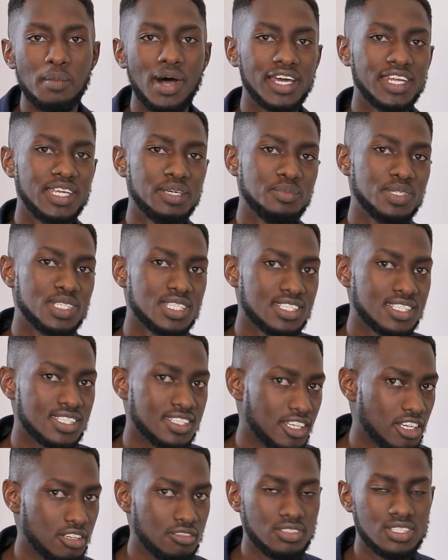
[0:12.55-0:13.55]
My name is
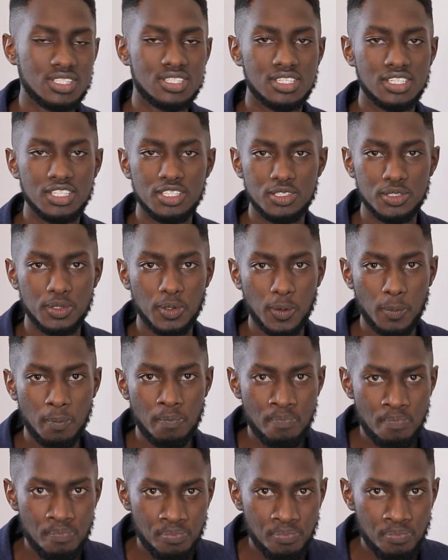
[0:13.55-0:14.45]
Davis Higiro.